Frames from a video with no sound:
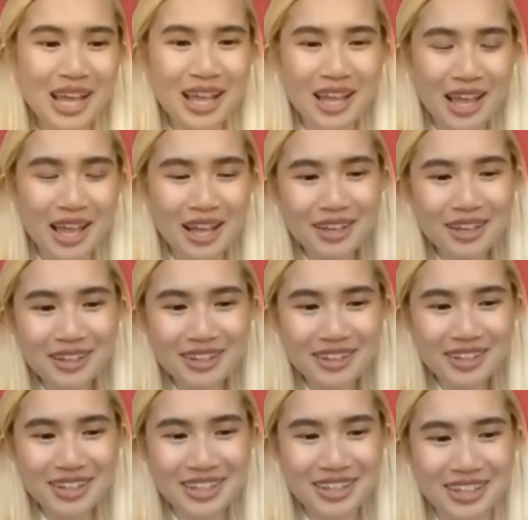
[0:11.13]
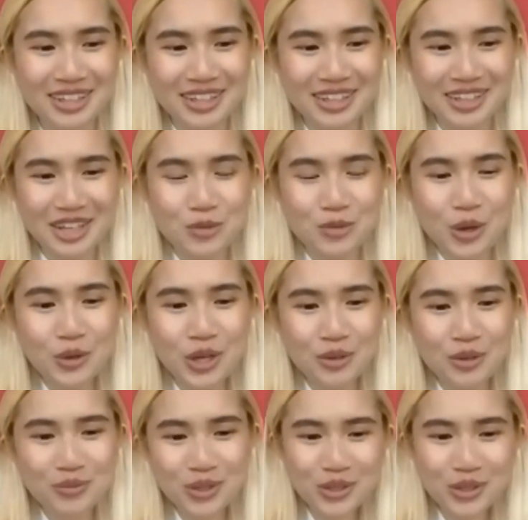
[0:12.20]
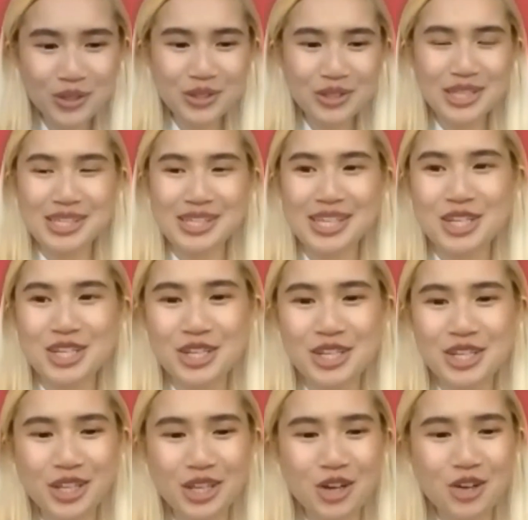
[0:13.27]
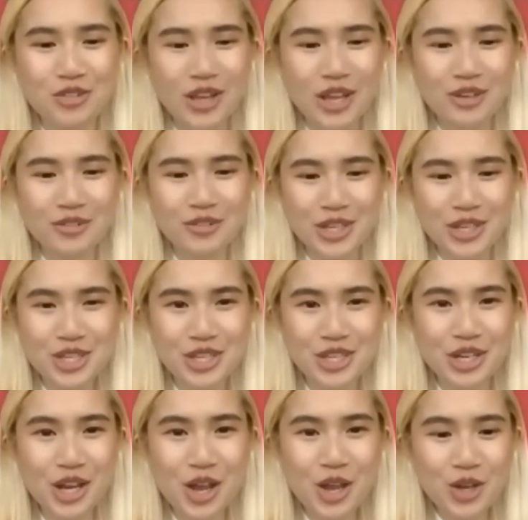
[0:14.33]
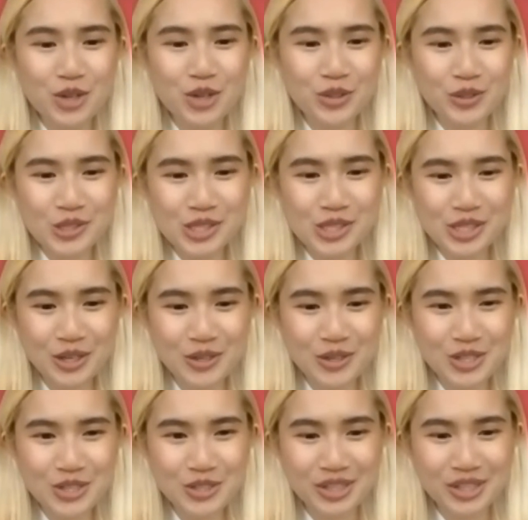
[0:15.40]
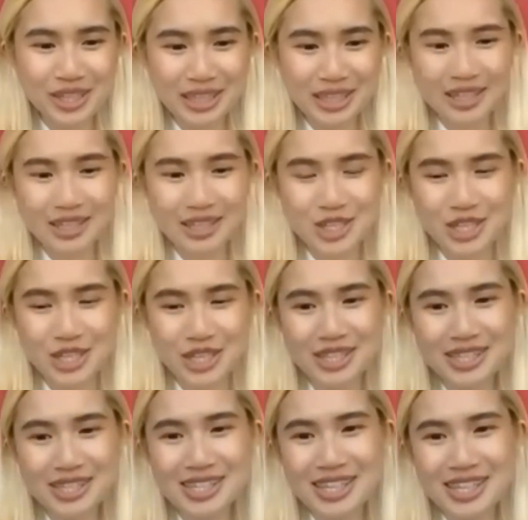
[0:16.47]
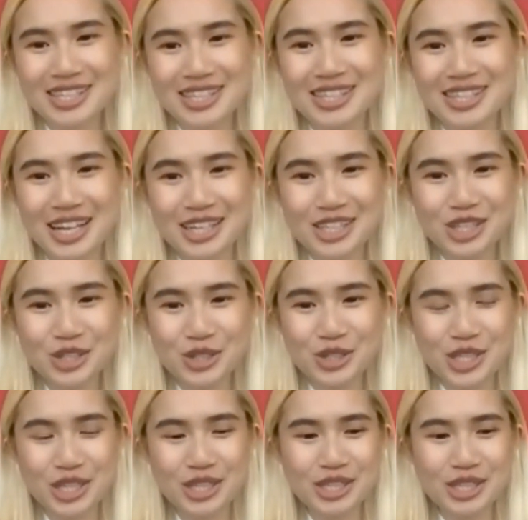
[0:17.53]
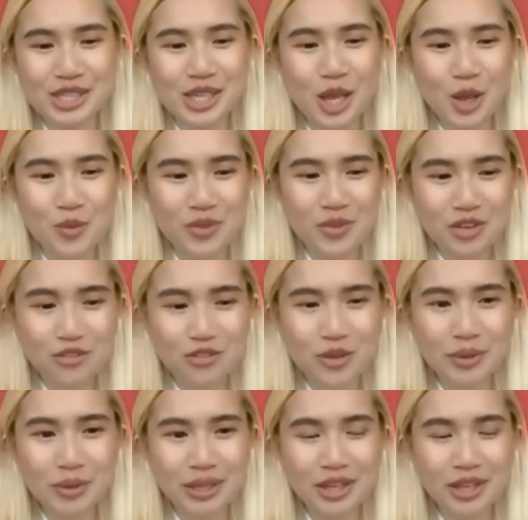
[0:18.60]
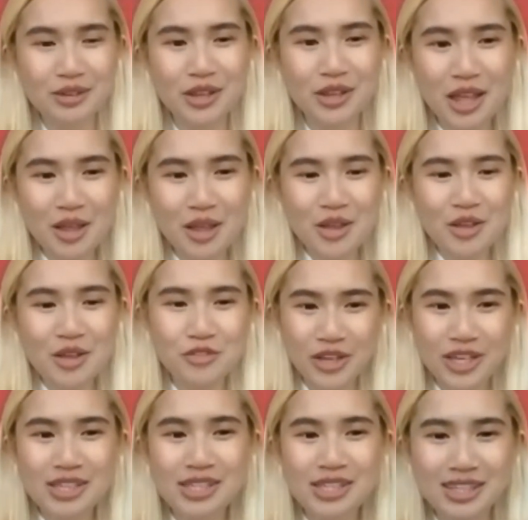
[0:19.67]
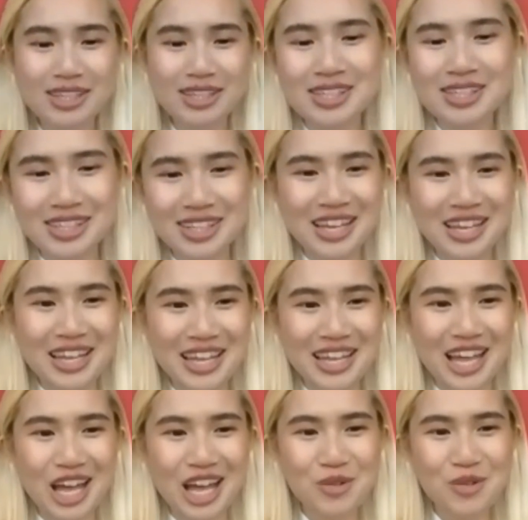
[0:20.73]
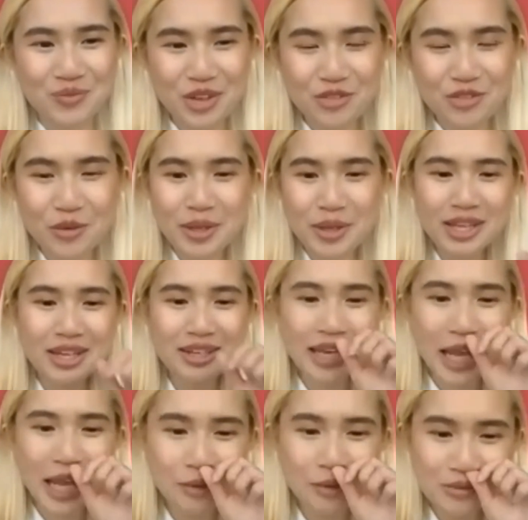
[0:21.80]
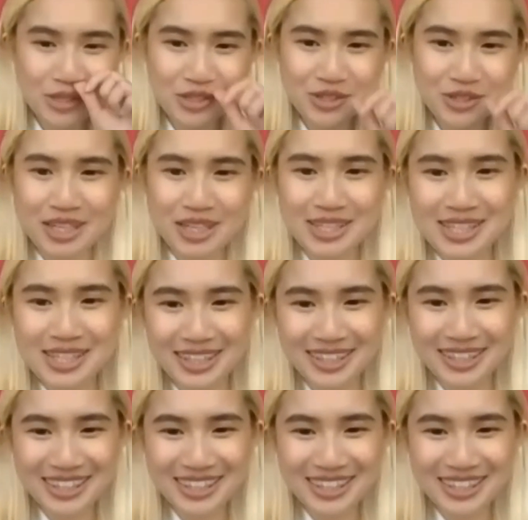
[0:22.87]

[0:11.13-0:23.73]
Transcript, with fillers: Hi, welcome to the session of Enriching Cross-Cultural Intelligence. It's nice to see some familiar faces, um, familiar names, should I say.